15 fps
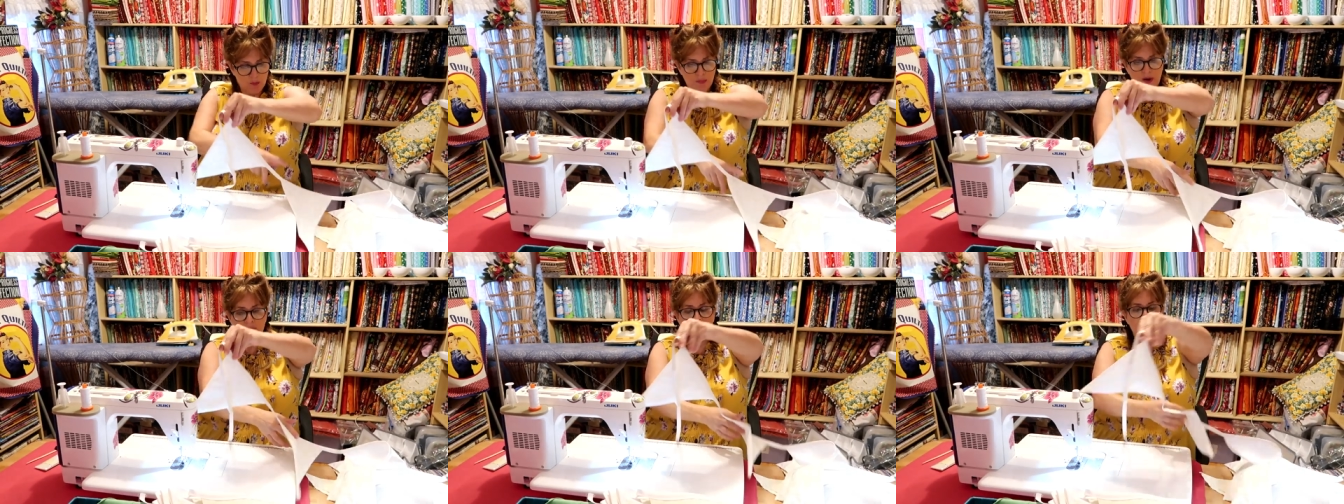
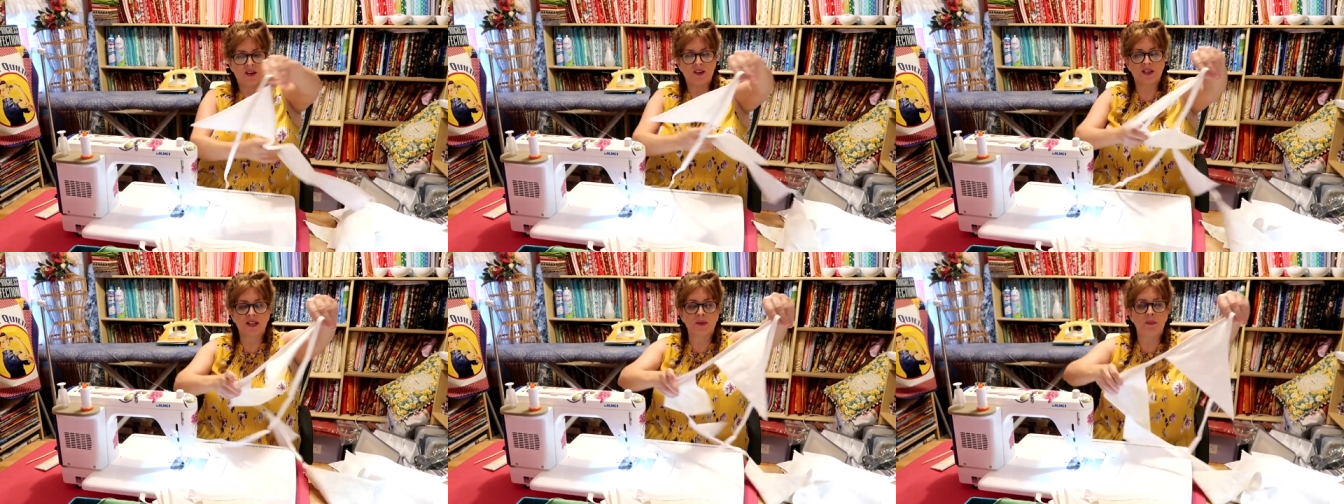But
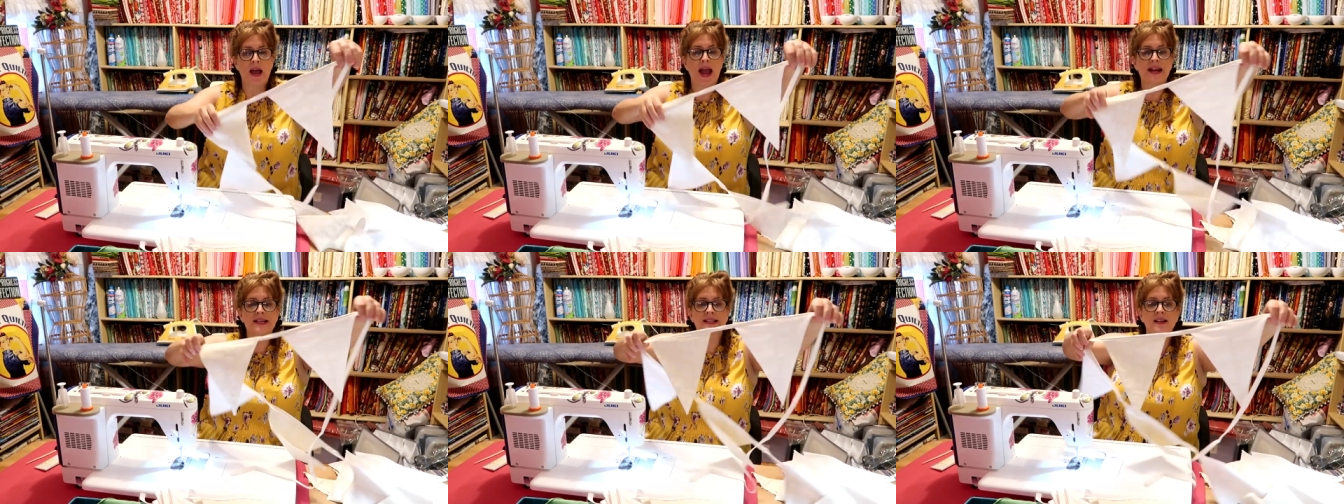there's the
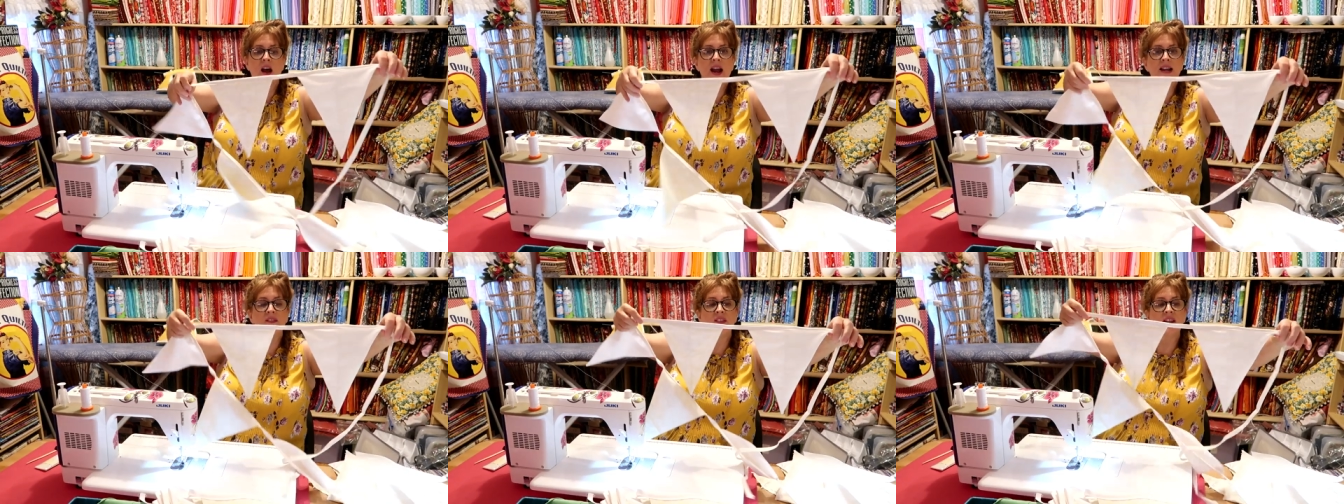back
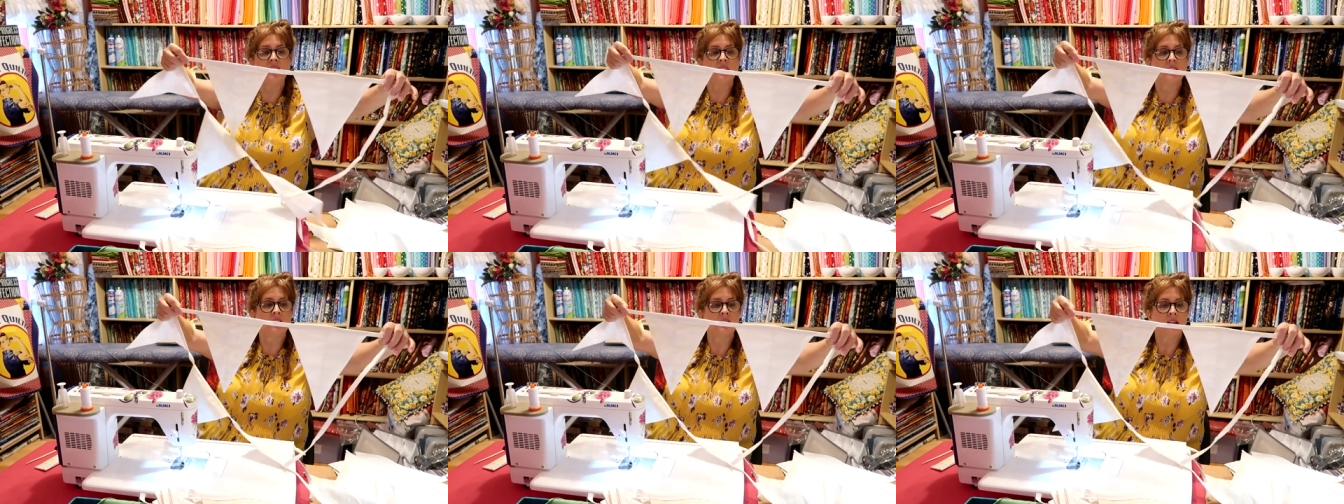side of it
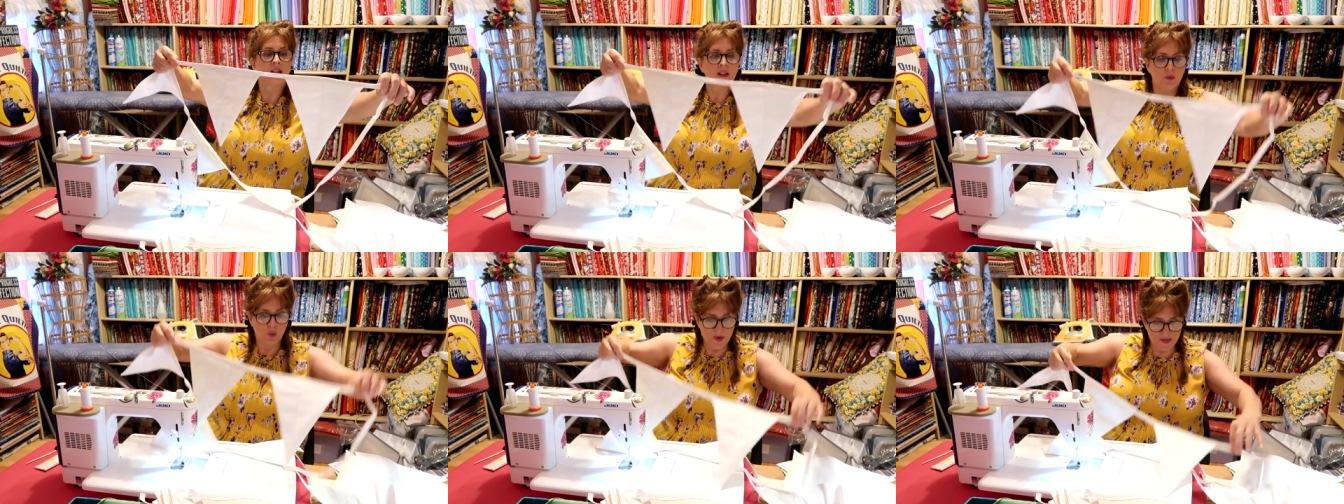
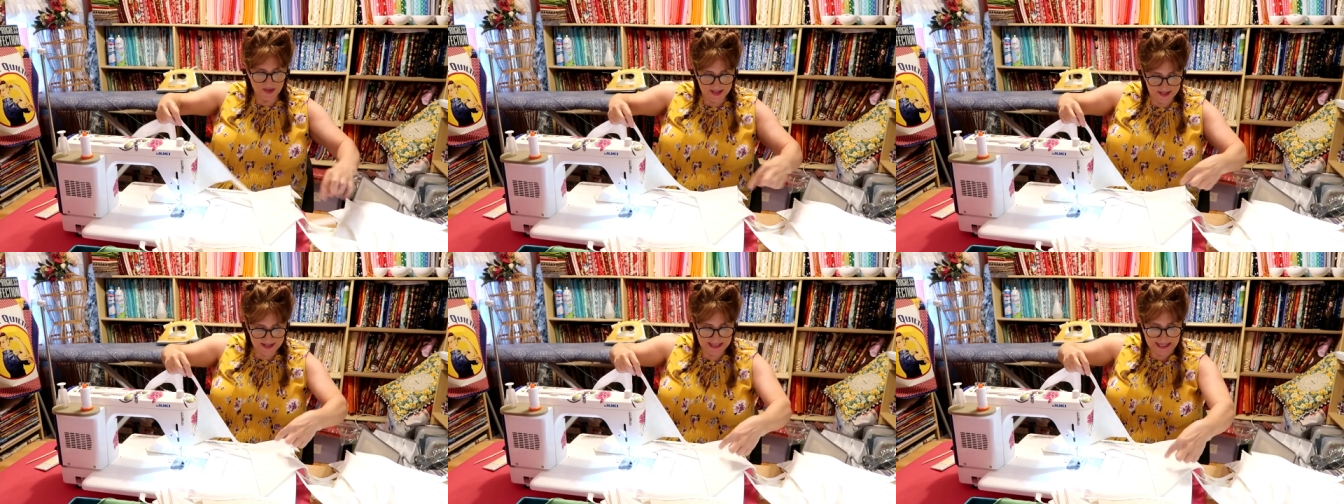with the
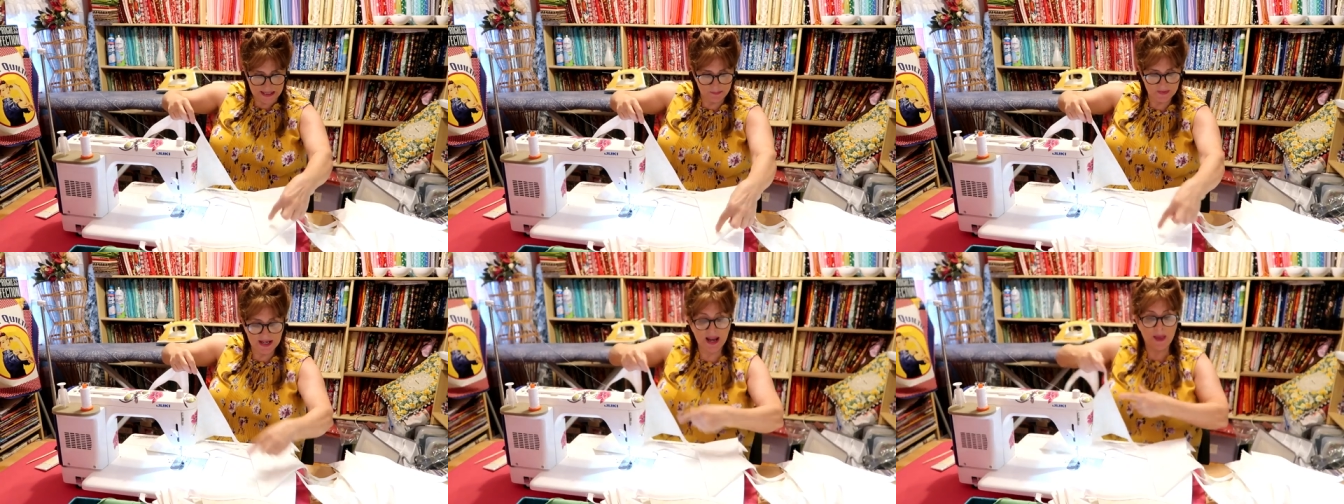
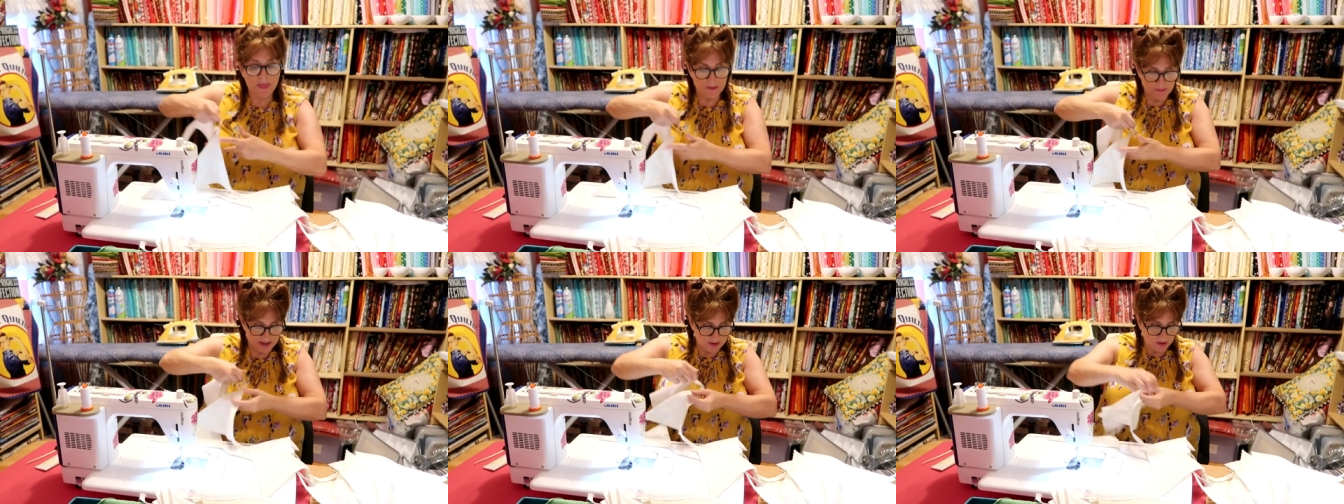seam down
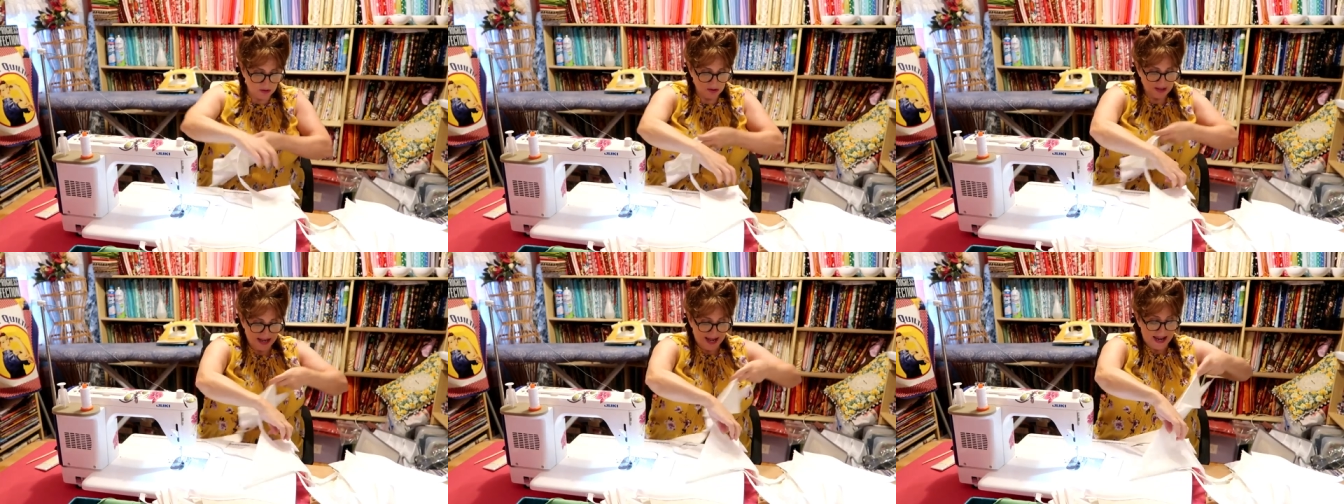the
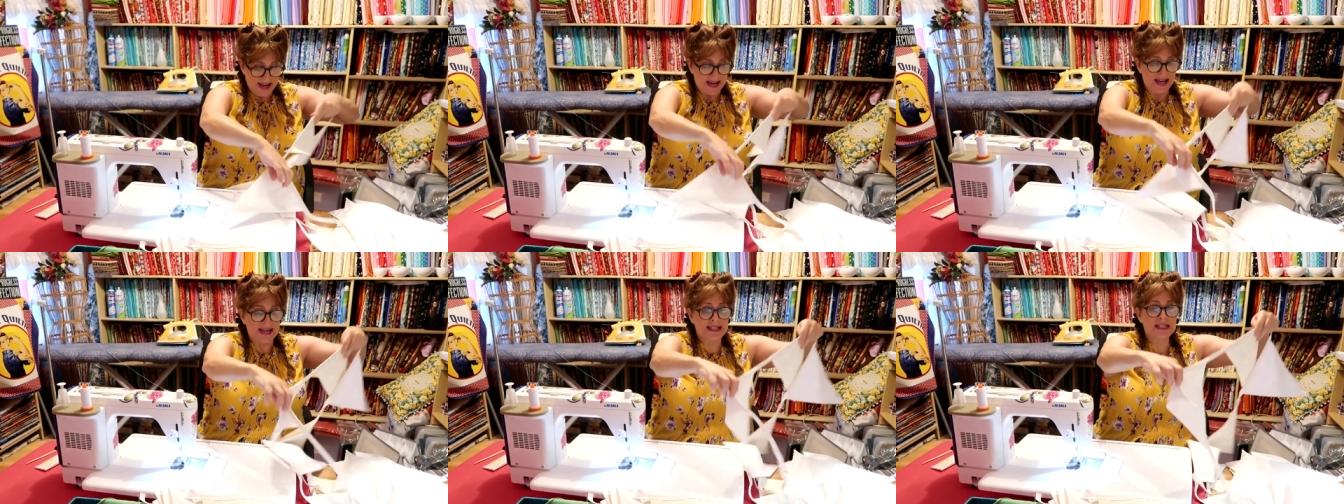middle.
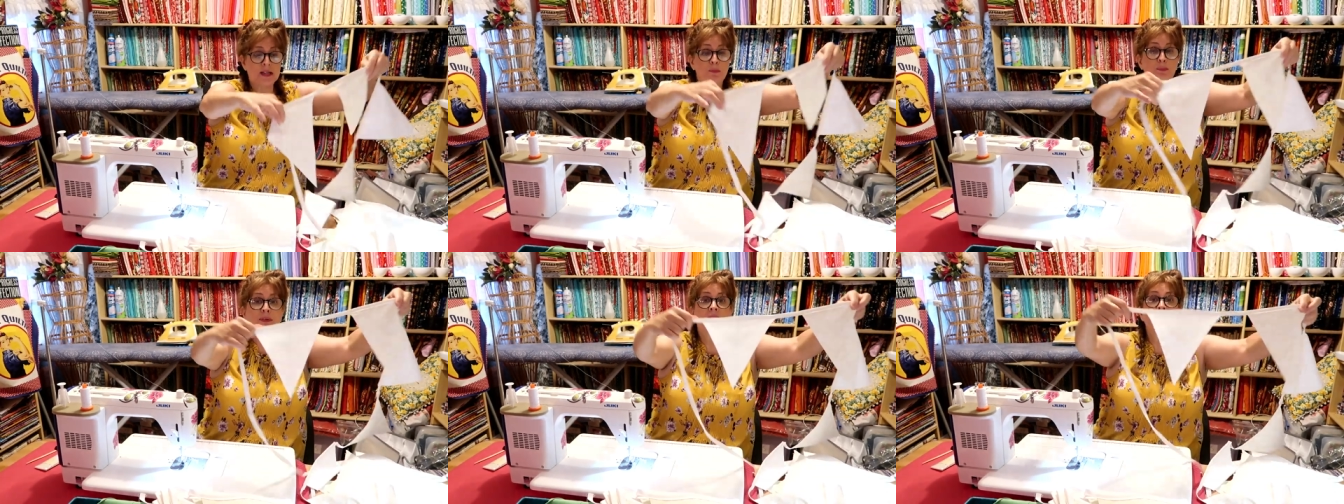It's
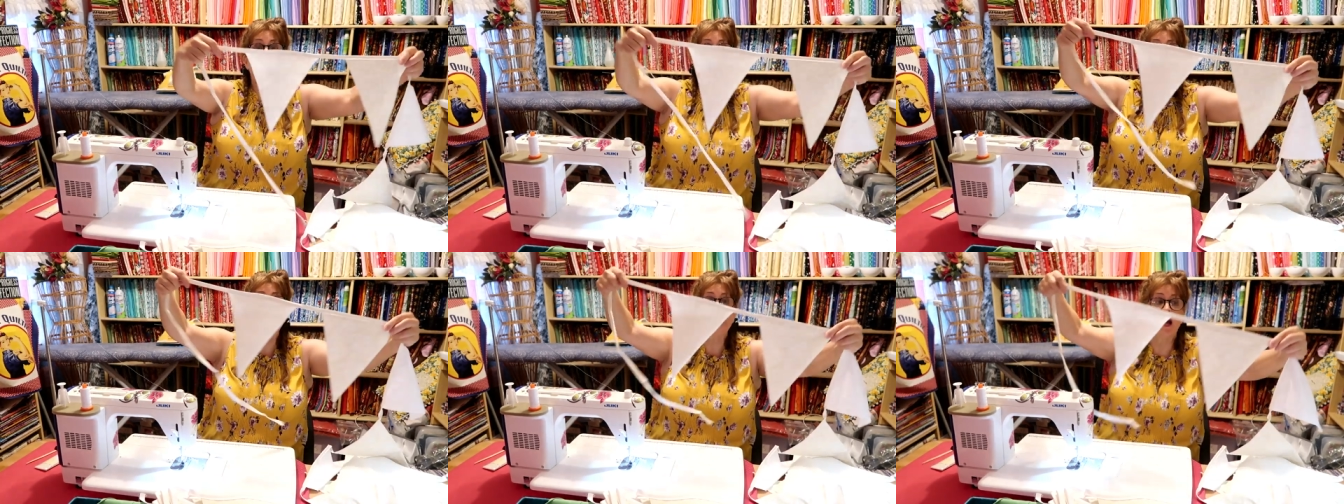
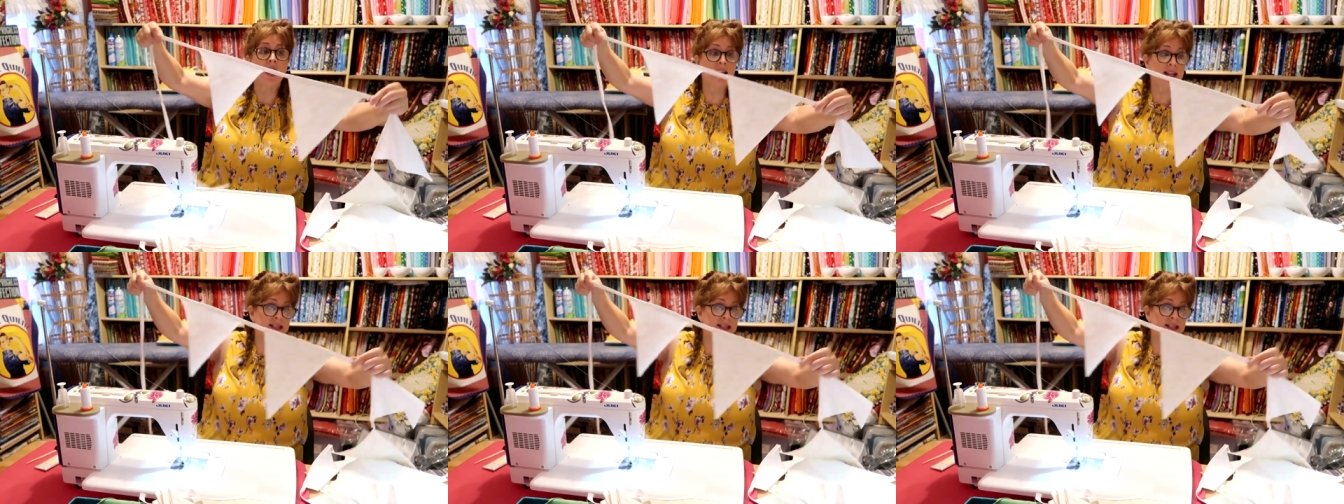completely done.